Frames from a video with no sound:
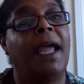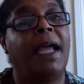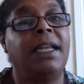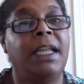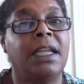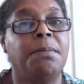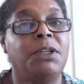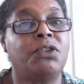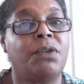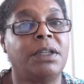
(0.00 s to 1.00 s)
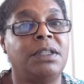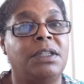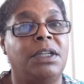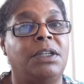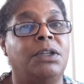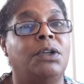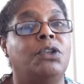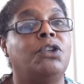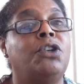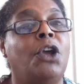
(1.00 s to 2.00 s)
and he can be trusted
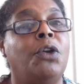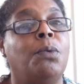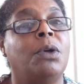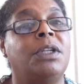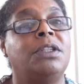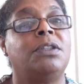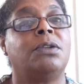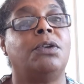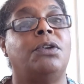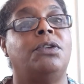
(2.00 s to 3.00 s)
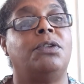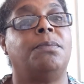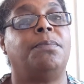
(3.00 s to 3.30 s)
to know what is good.